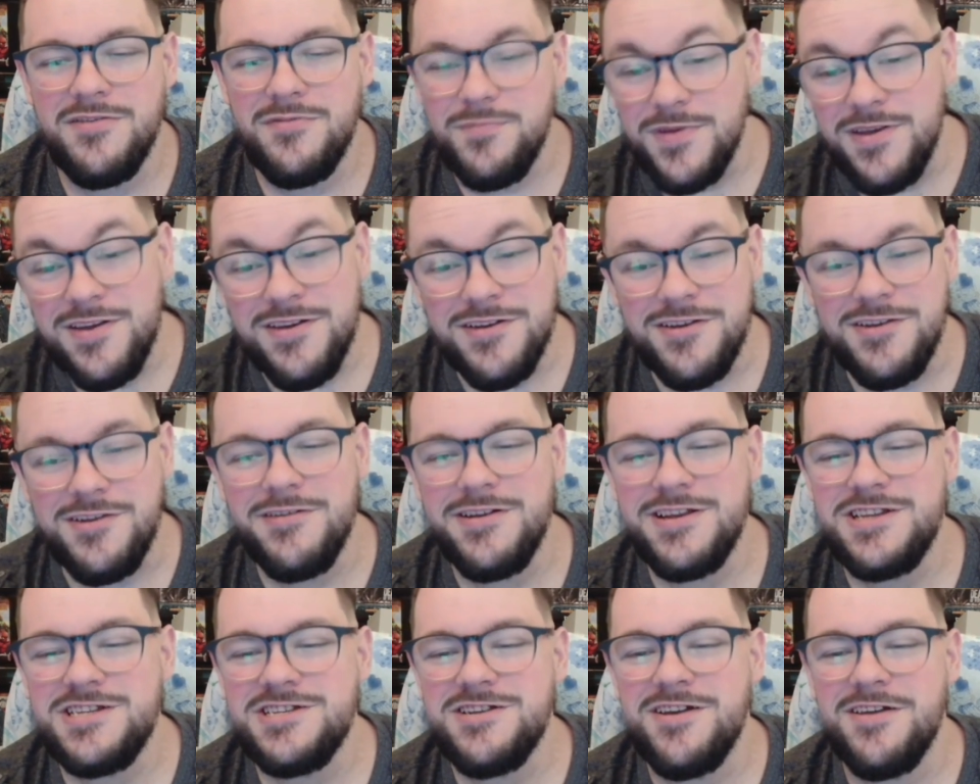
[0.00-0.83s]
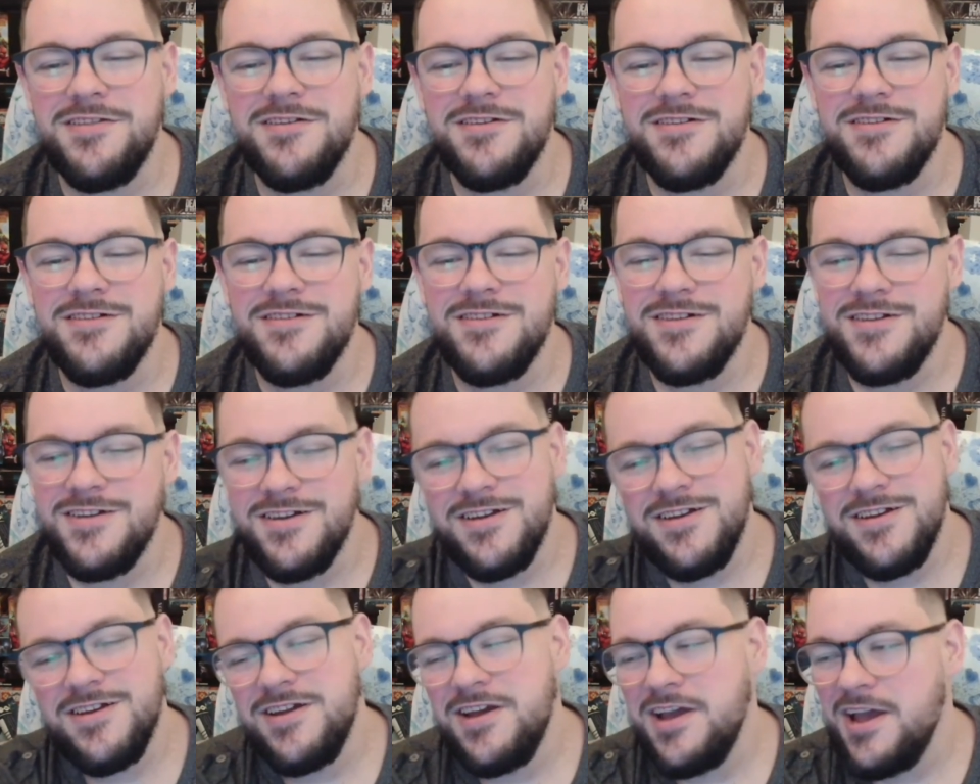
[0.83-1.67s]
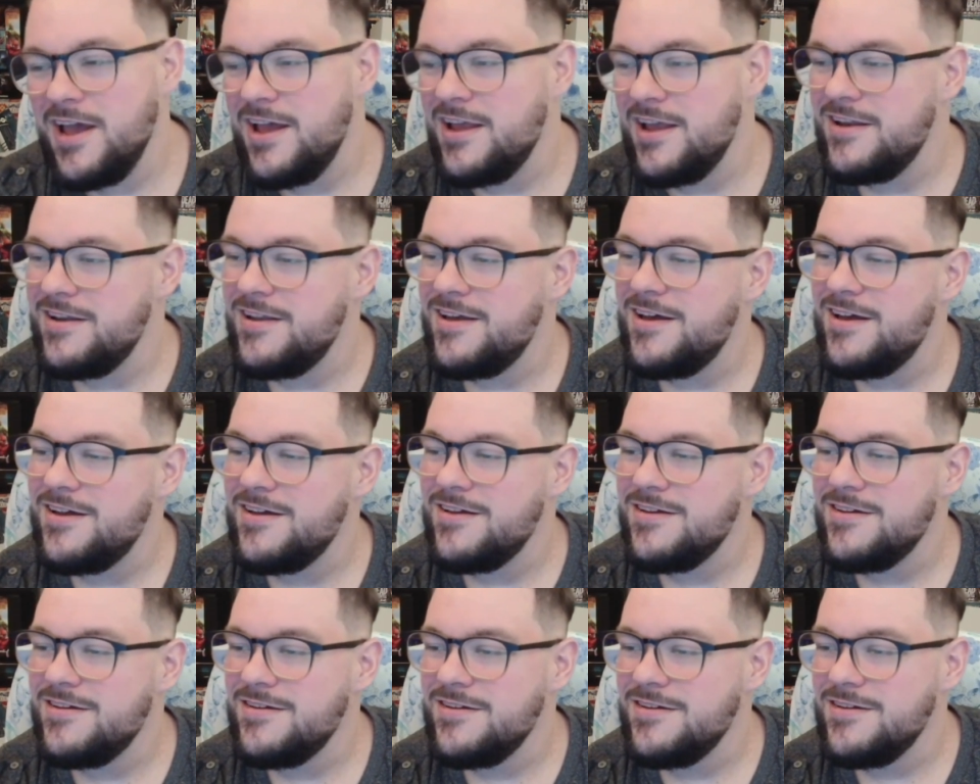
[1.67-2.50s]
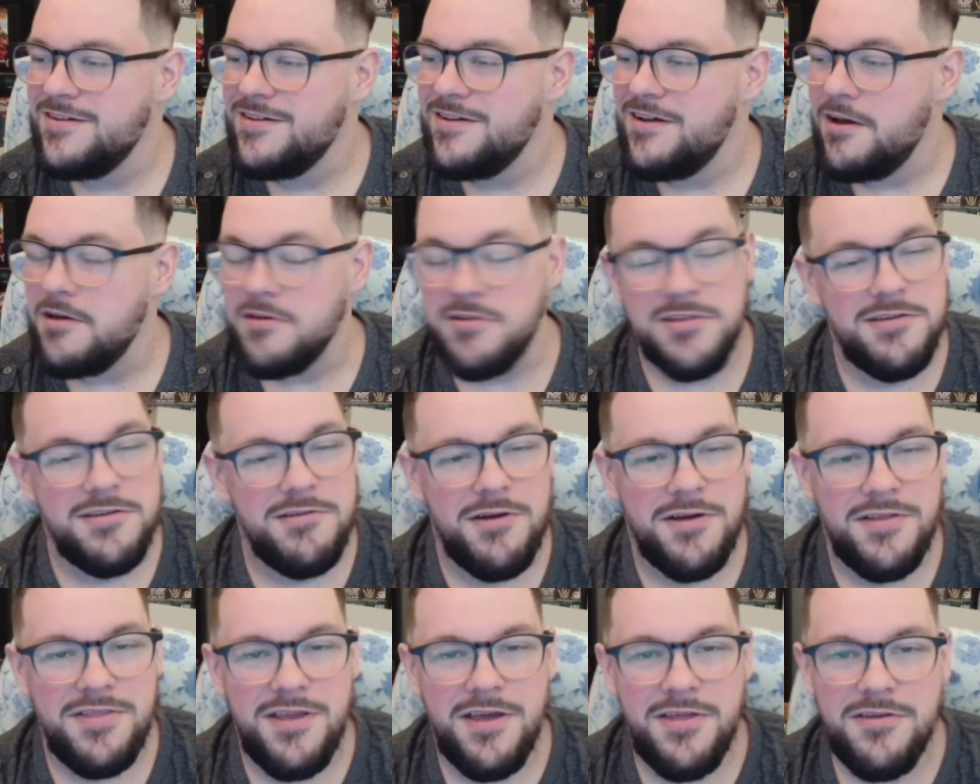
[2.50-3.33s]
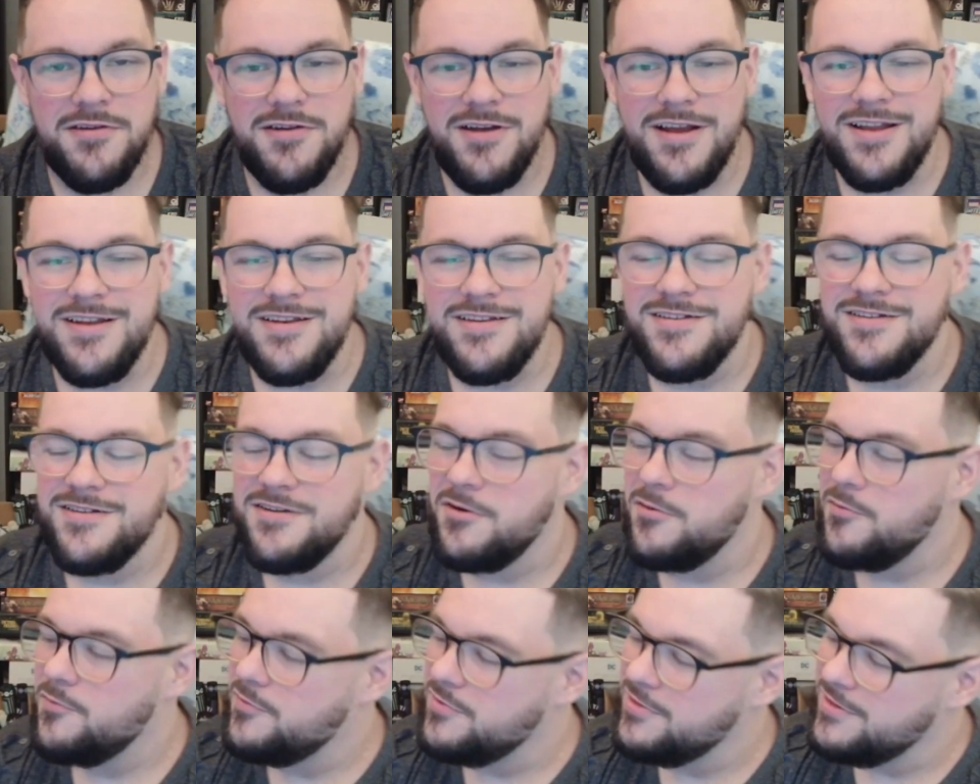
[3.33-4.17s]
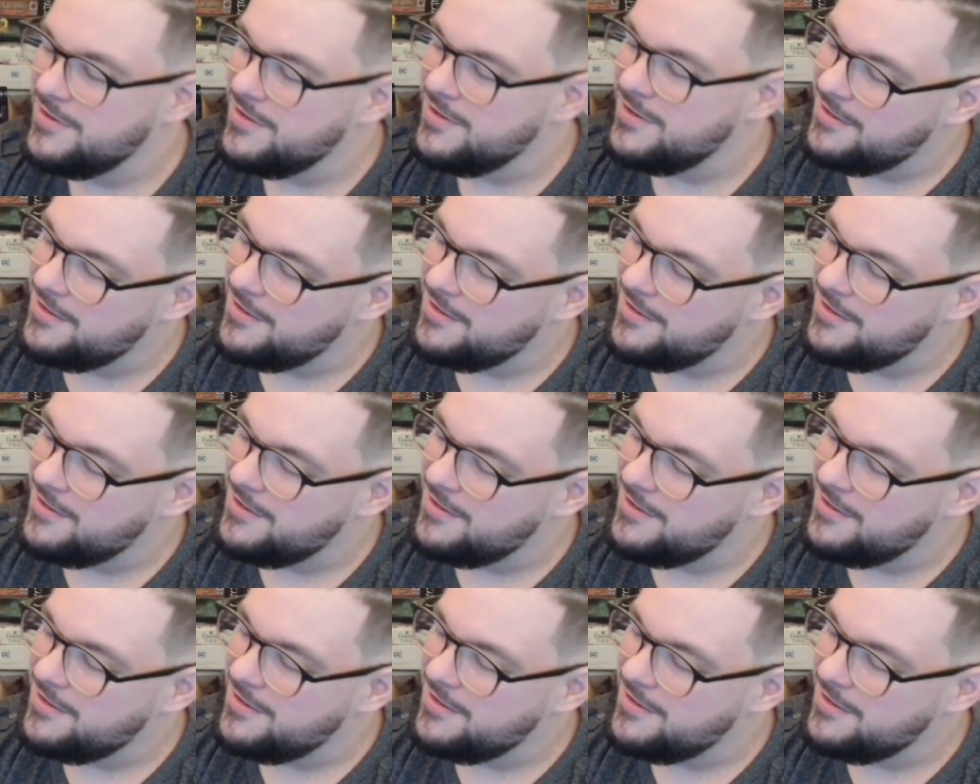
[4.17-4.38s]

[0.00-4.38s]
be good to each other, and I'll see you on the other end. Hopefully,